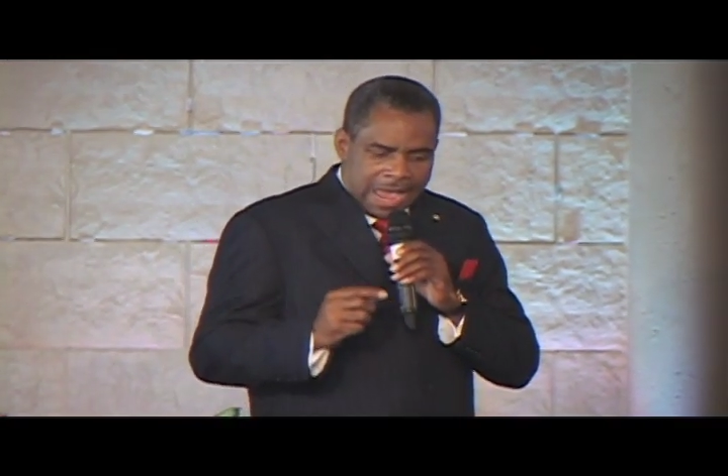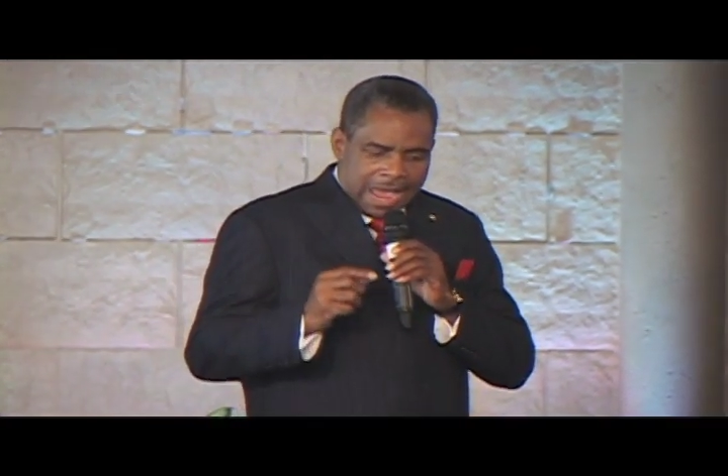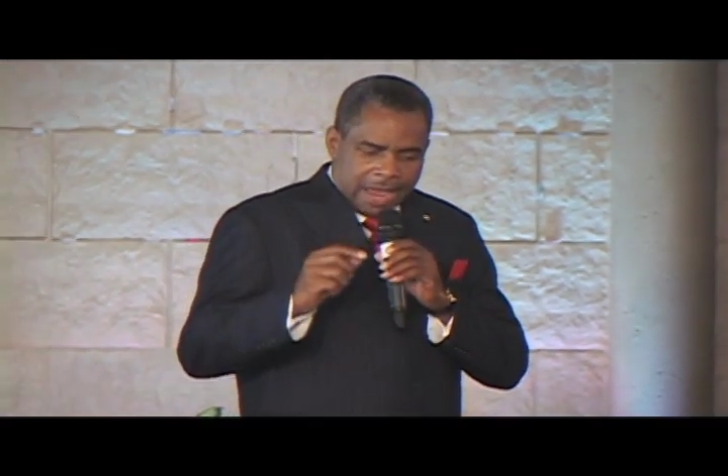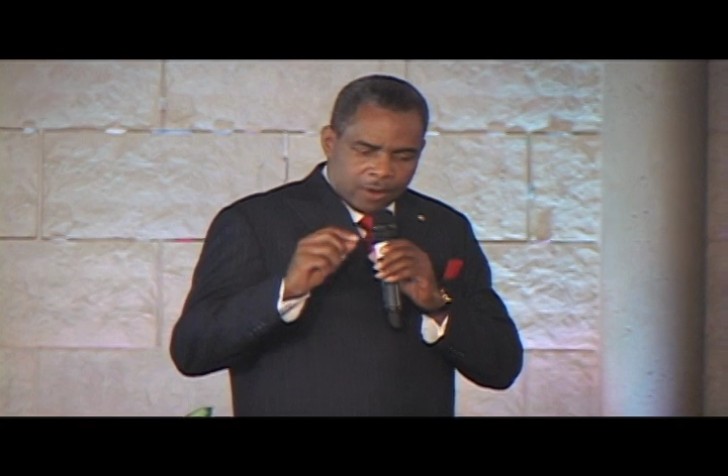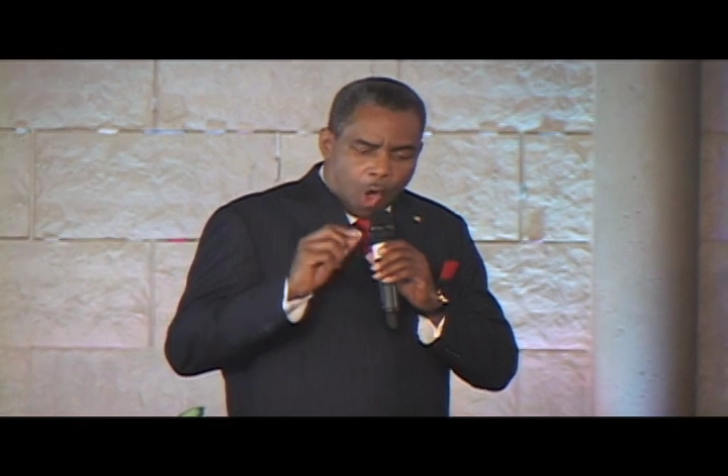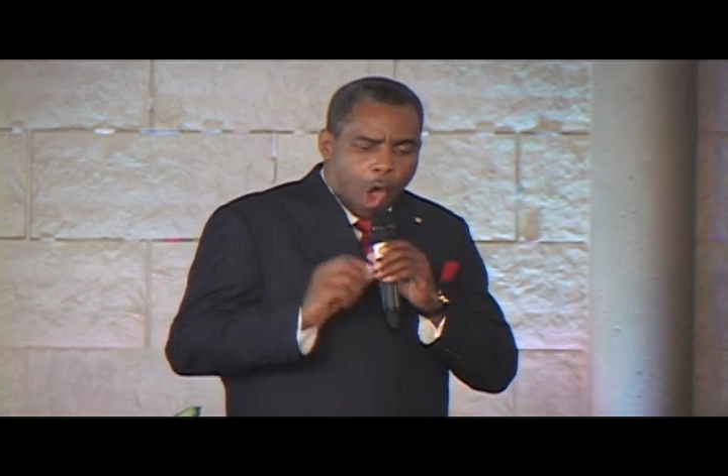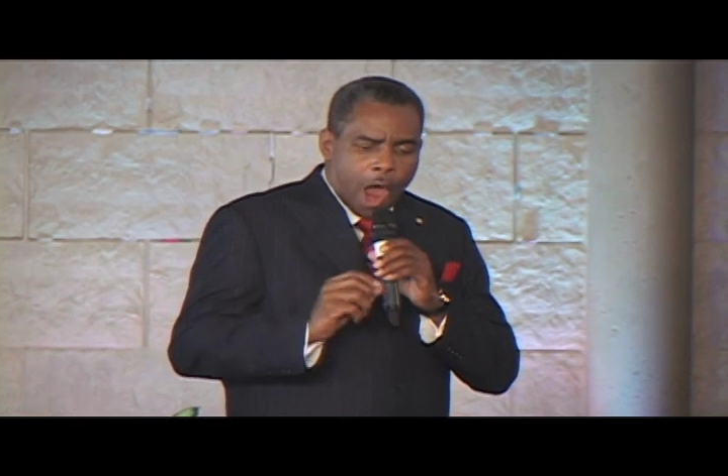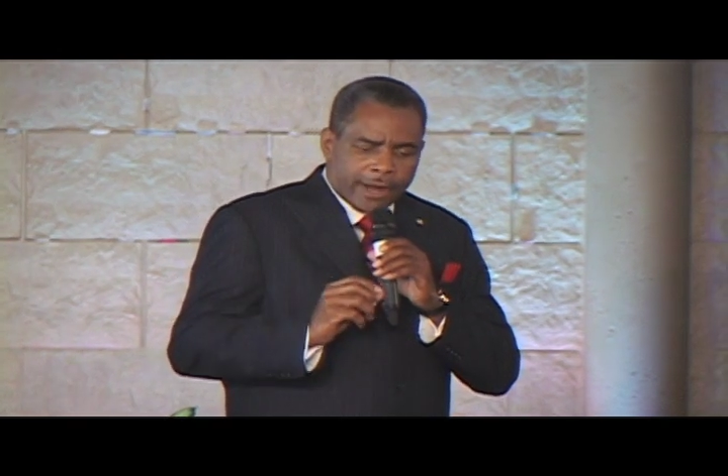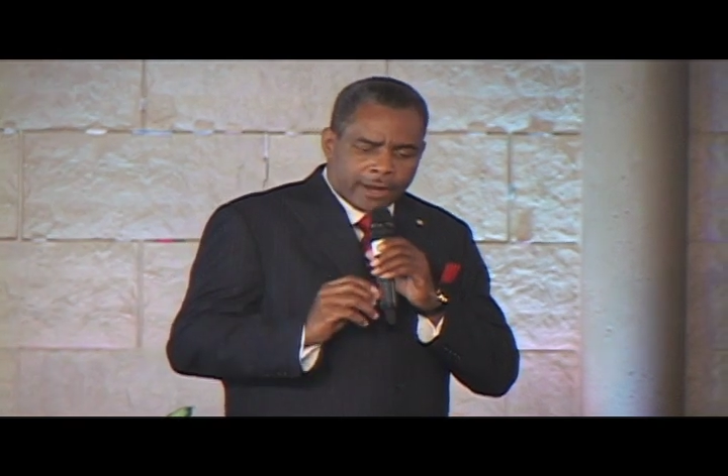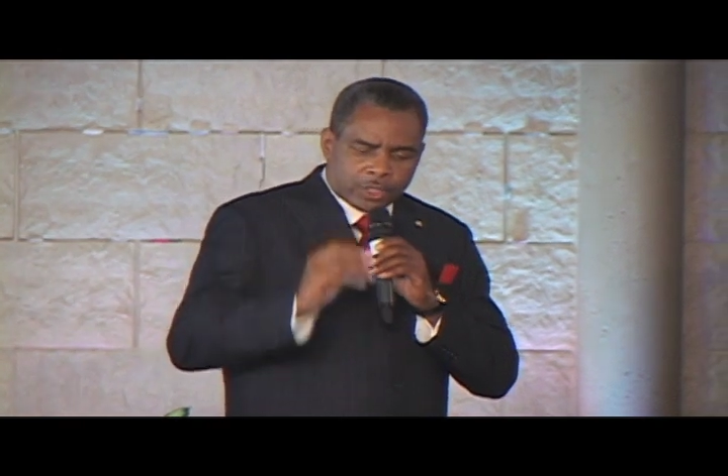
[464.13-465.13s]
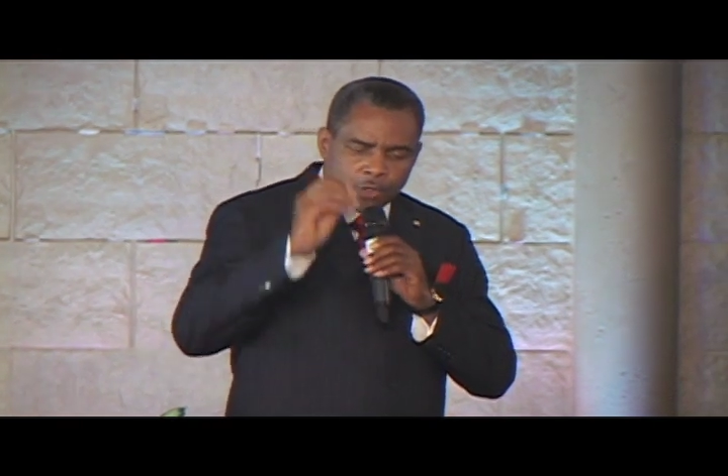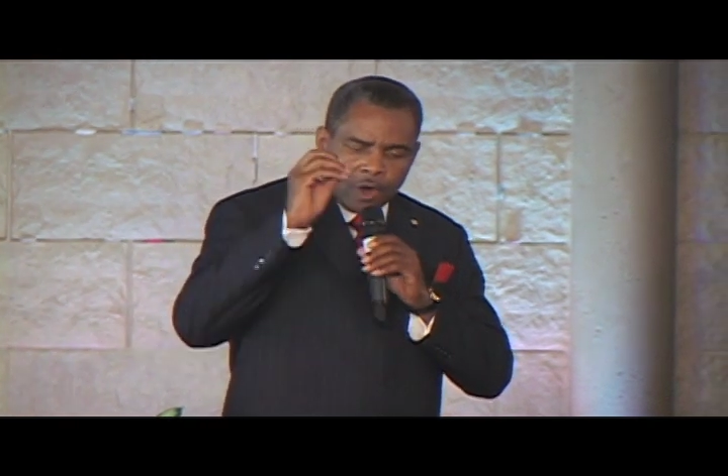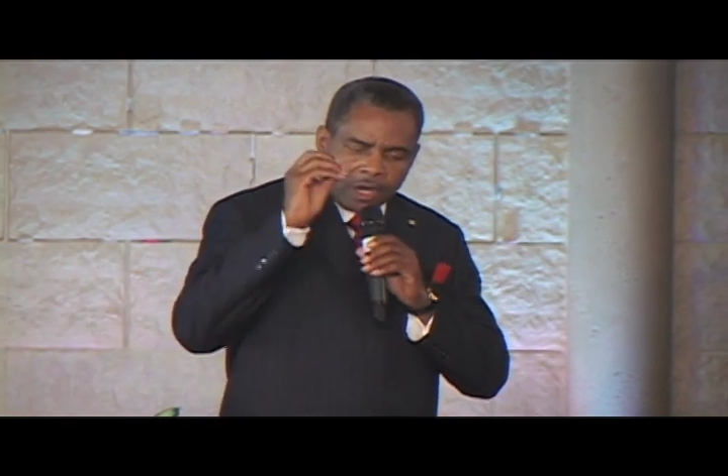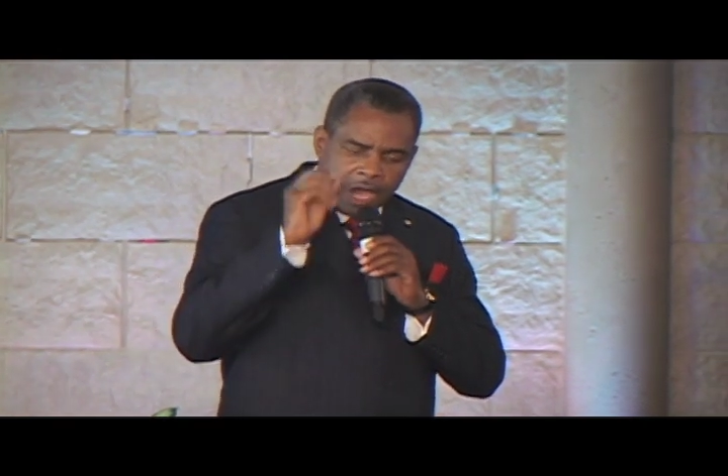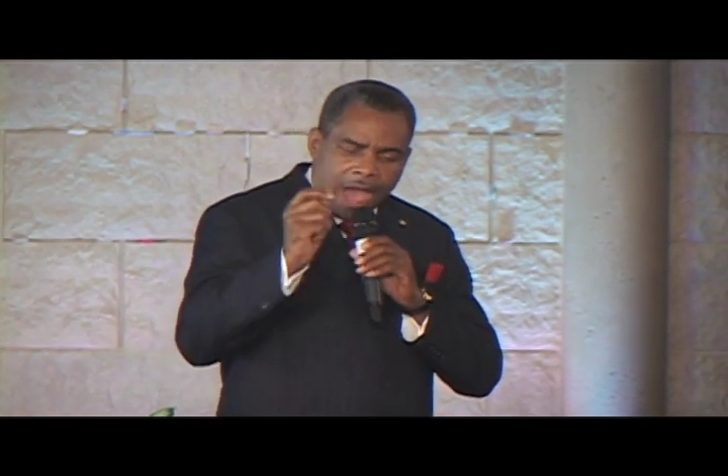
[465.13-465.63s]
in order to
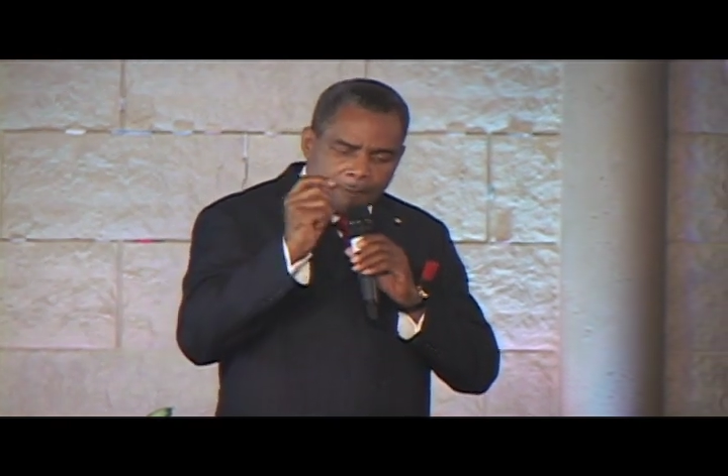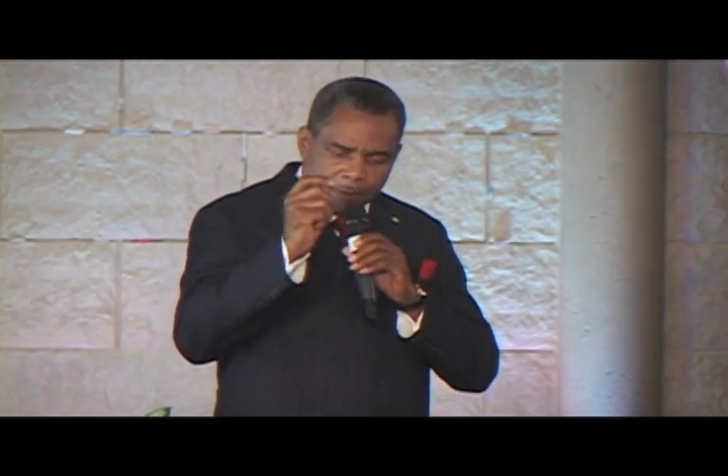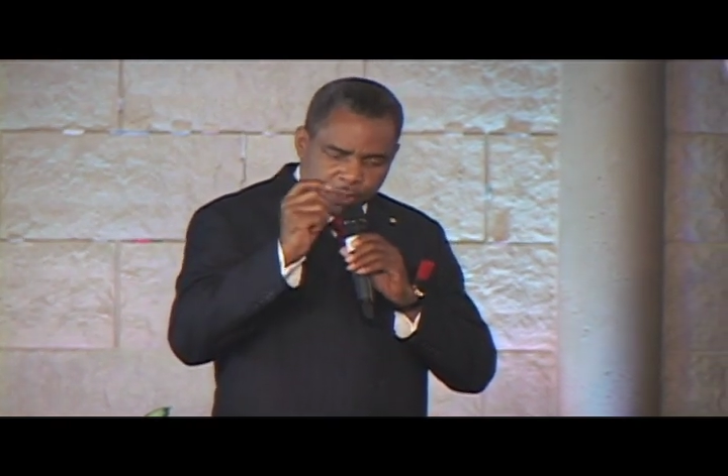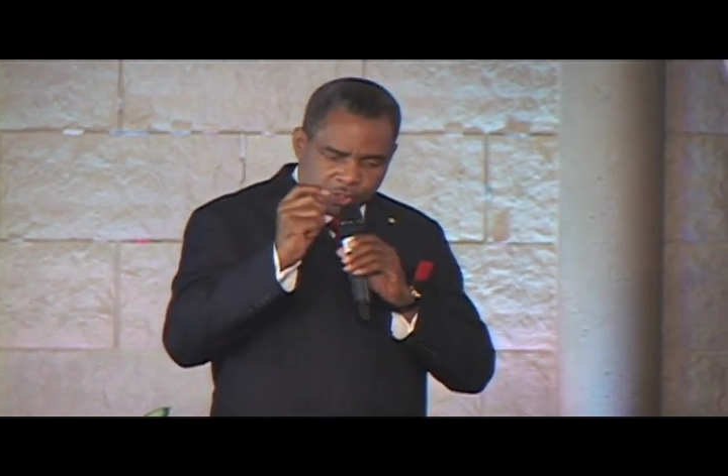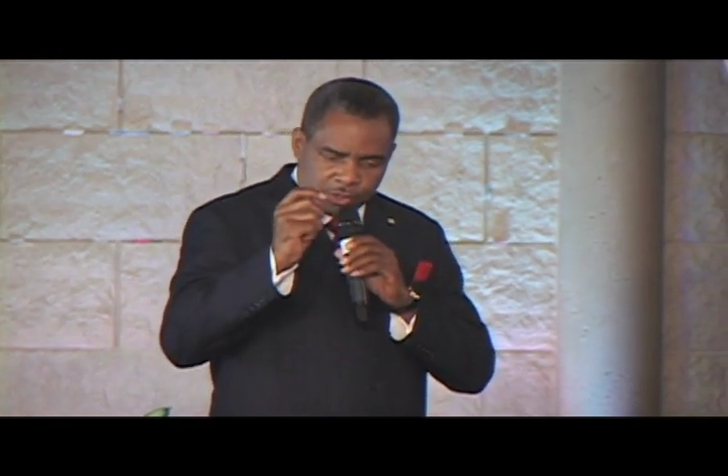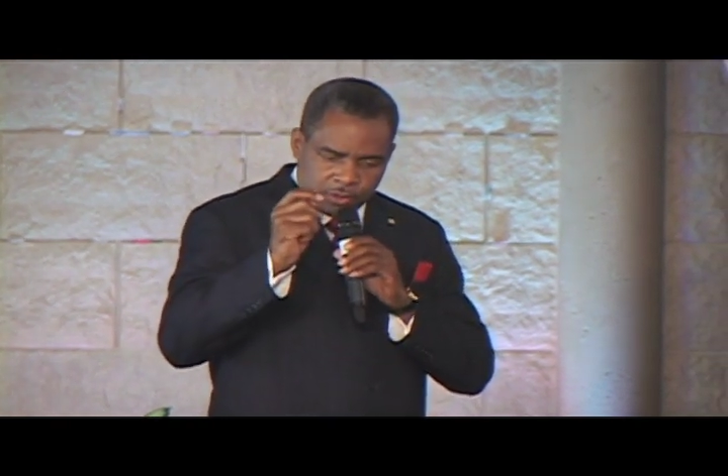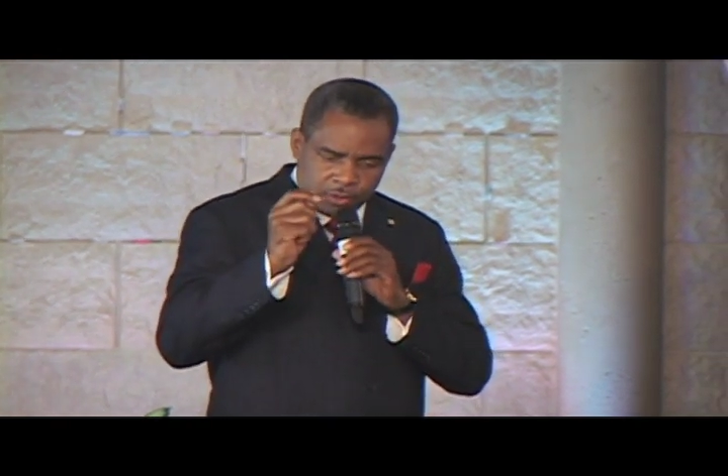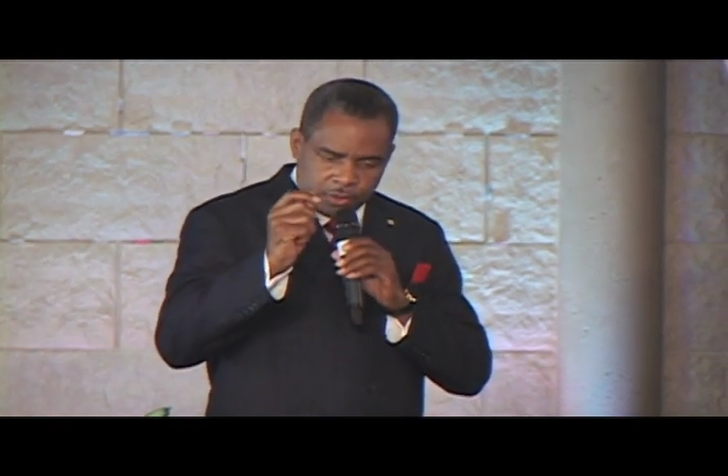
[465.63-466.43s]
accomplish